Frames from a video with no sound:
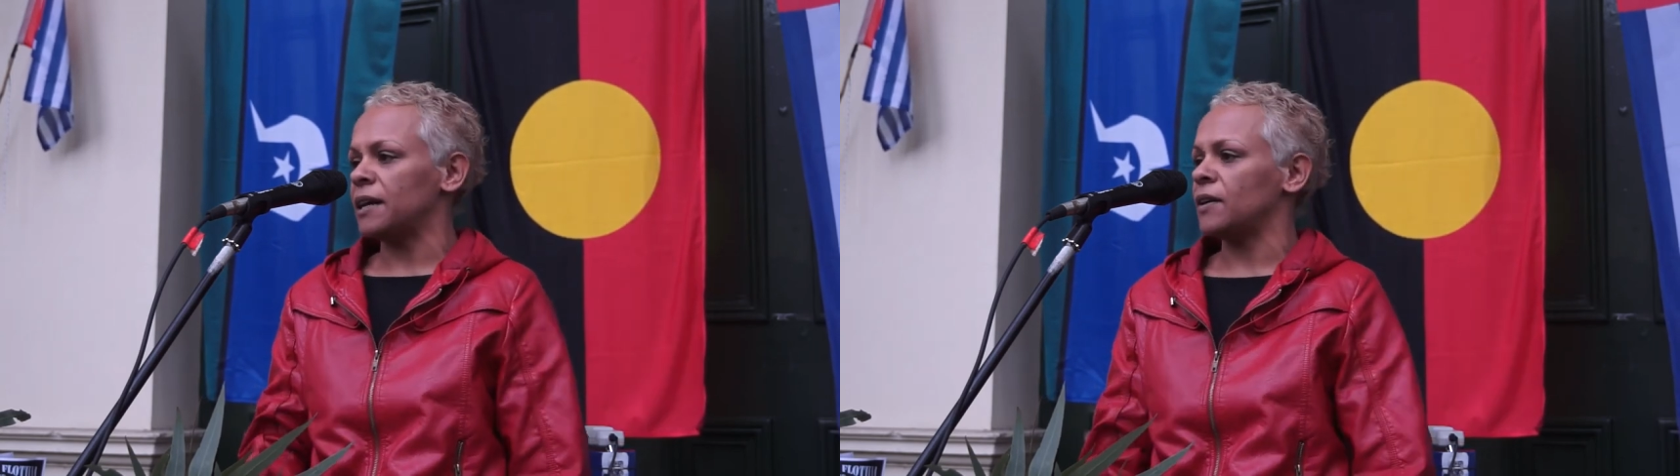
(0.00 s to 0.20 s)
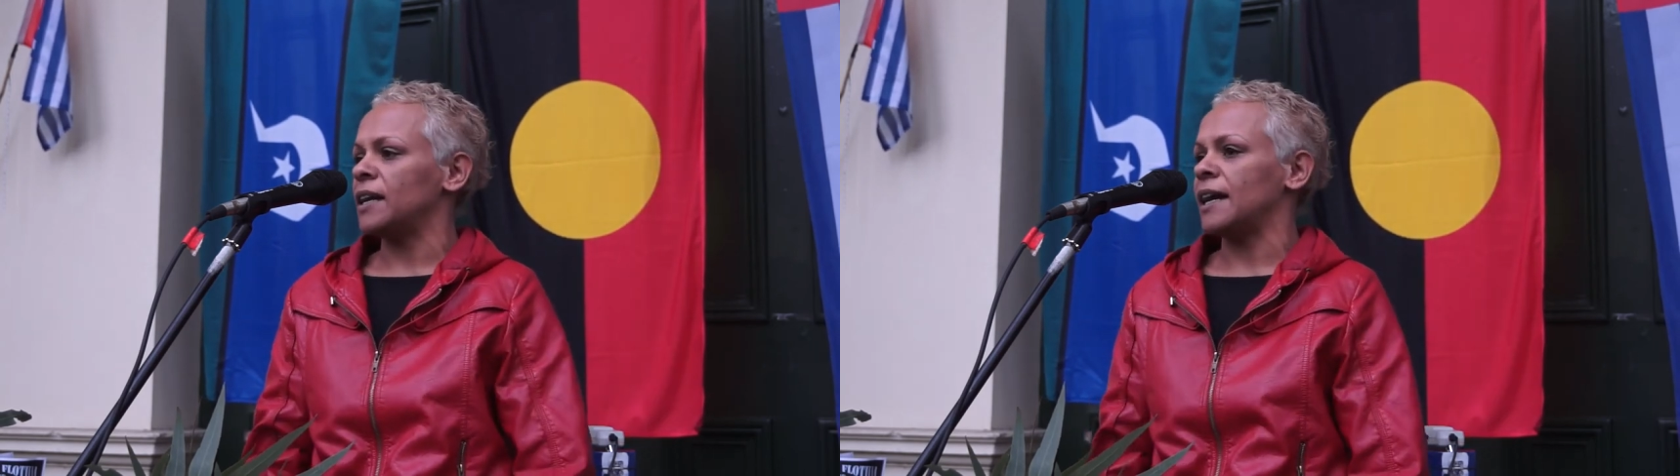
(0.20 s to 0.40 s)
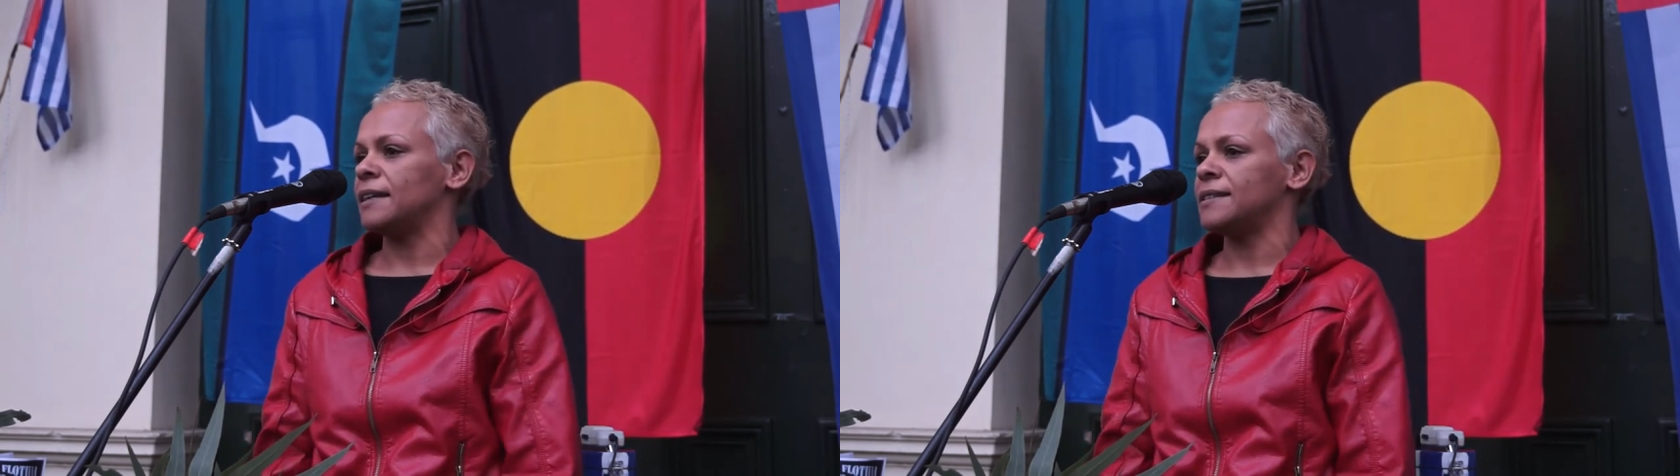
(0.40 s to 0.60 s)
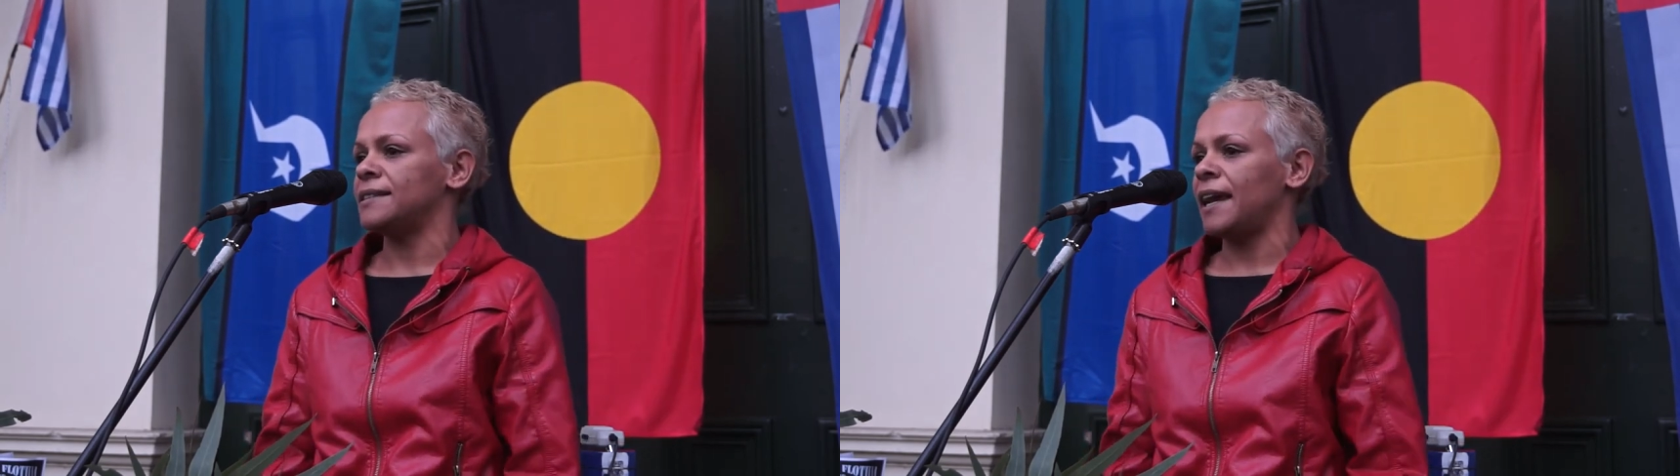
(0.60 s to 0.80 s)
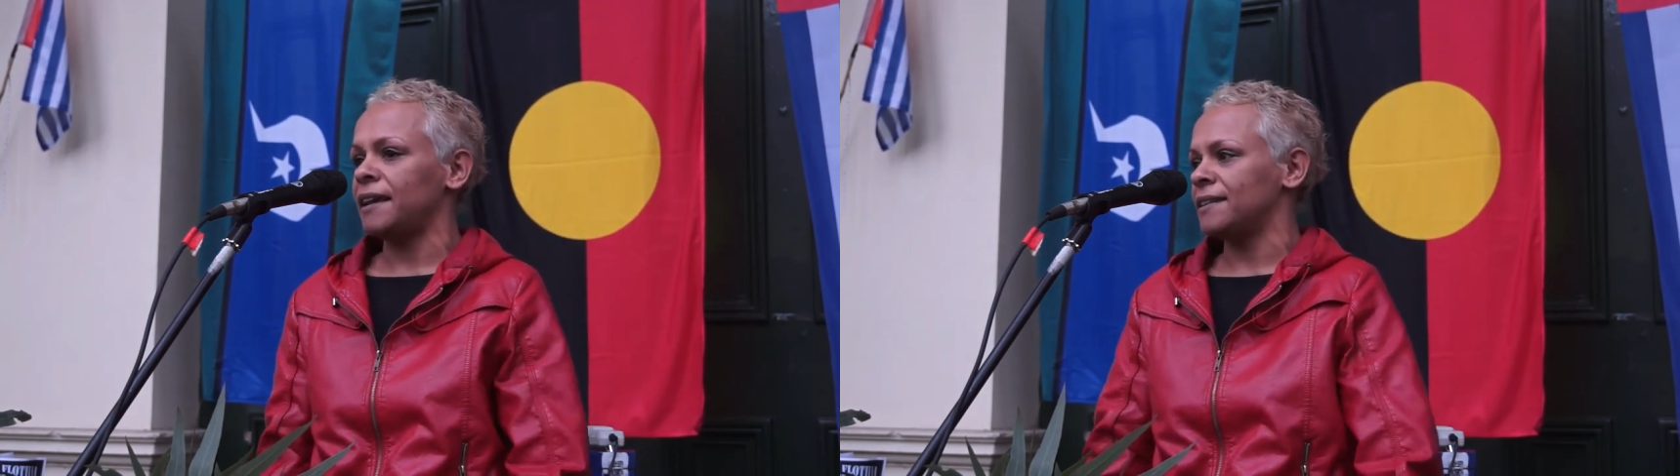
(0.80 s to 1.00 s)
don't already
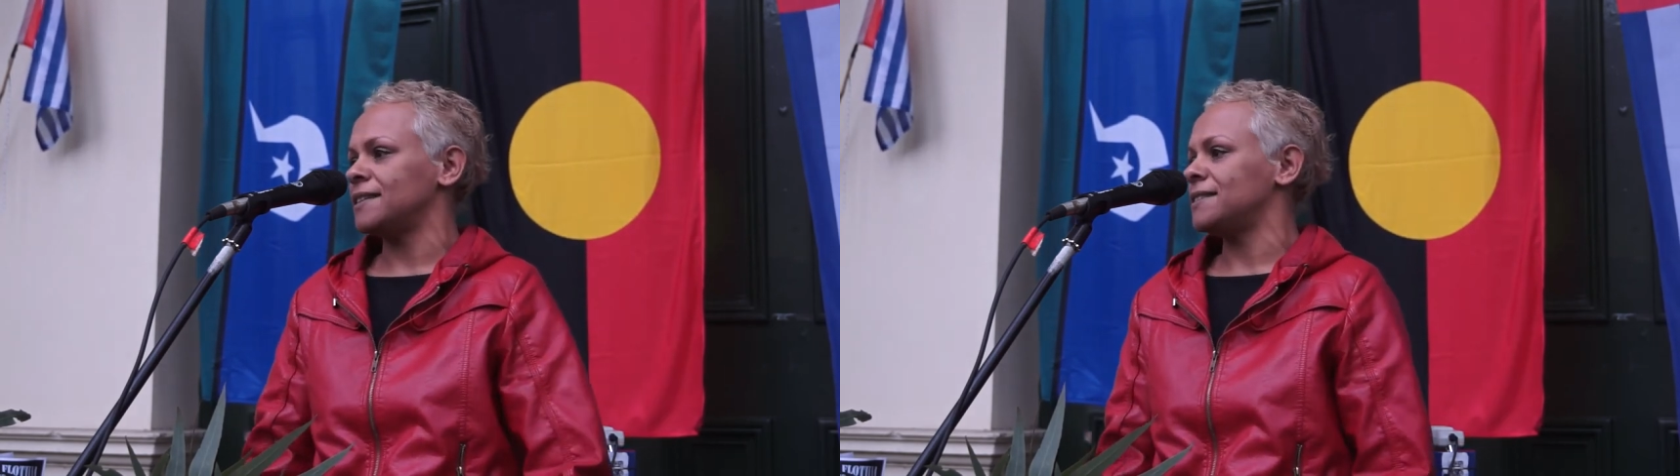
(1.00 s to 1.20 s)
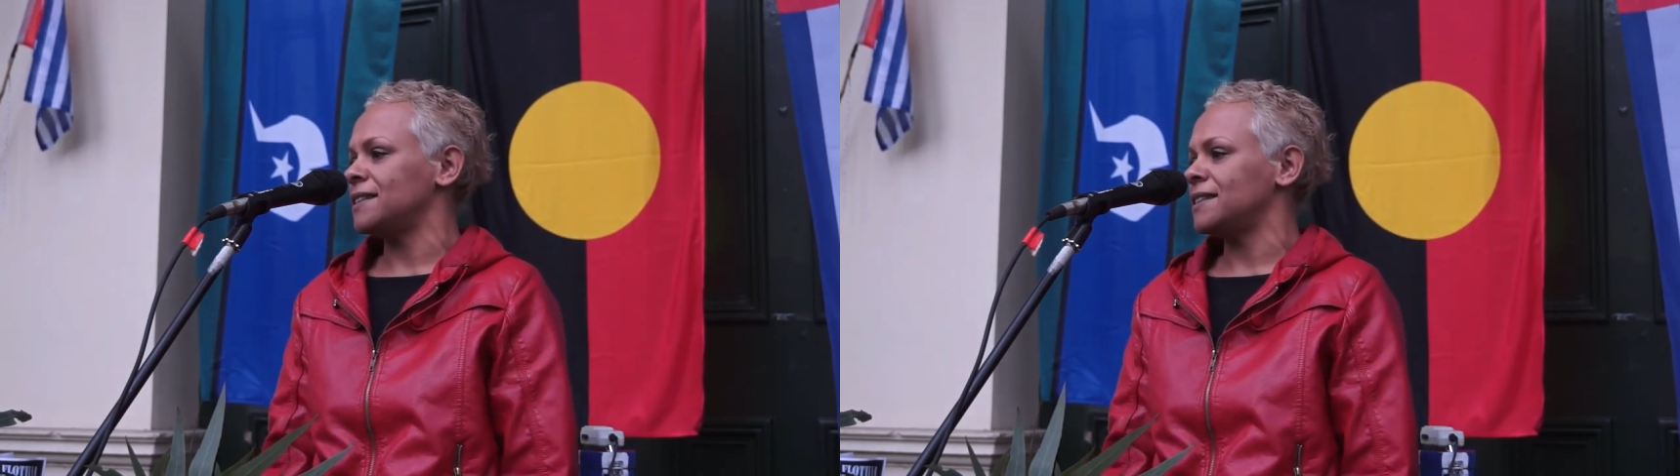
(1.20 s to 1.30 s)
understand this,